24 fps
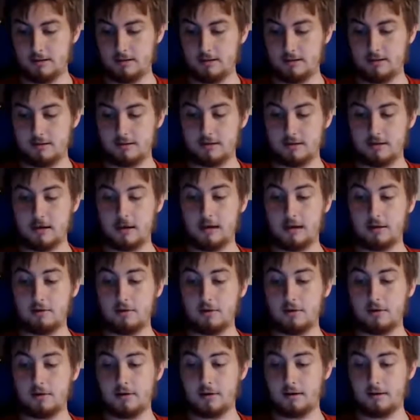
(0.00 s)
So yeah,
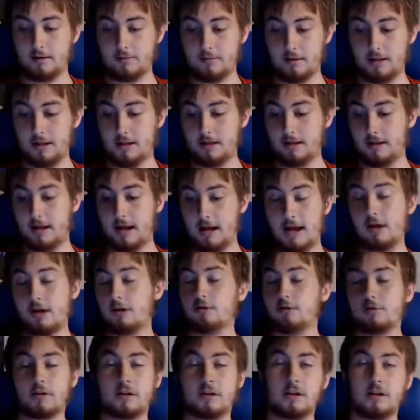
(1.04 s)
I
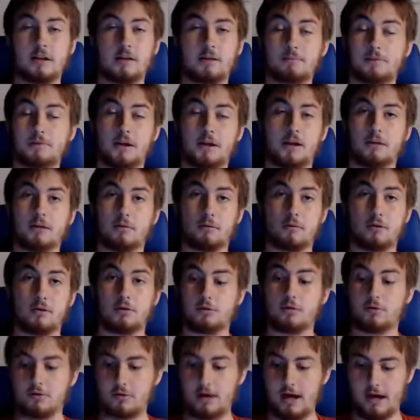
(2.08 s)
don't see a place
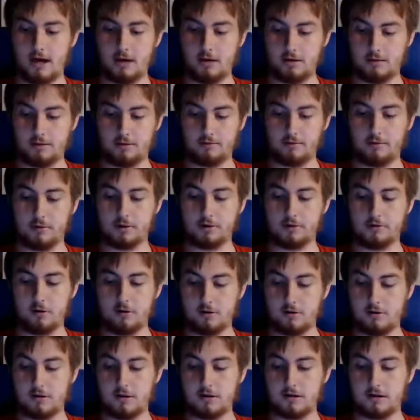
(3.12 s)
where Kyle can really
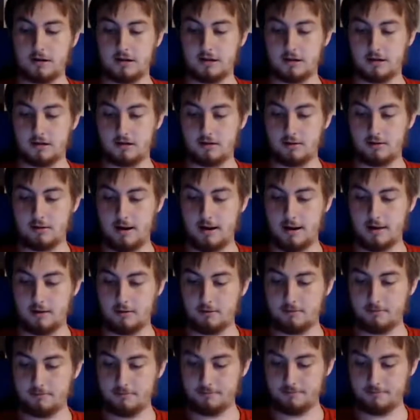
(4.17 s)
turn this season around.